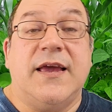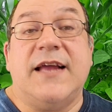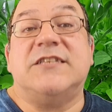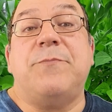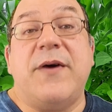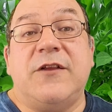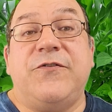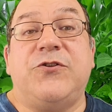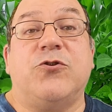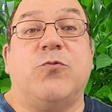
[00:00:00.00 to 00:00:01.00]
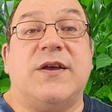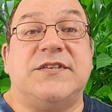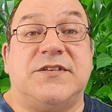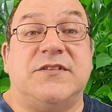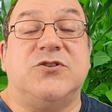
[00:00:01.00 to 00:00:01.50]
it's a benefit to the
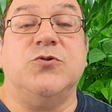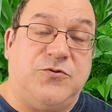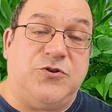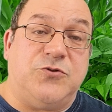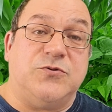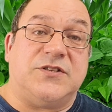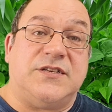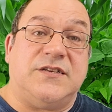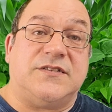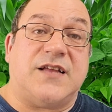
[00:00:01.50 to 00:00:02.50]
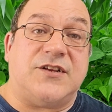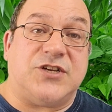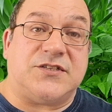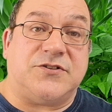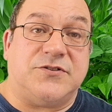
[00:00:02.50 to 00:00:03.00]
residents who use these
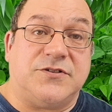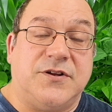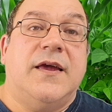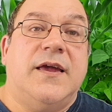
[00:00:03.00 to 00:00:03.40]
digesters.